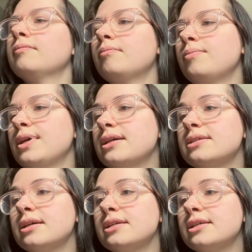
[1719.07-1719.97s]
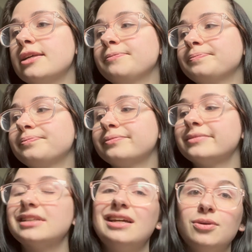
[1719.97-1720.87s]
because like I said,
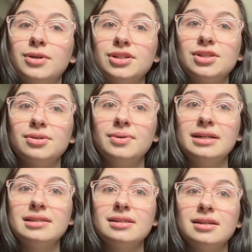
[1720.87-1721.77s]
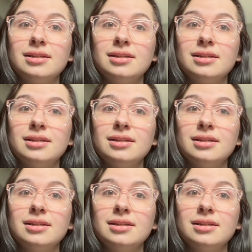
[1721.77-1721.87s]
it works the wrist.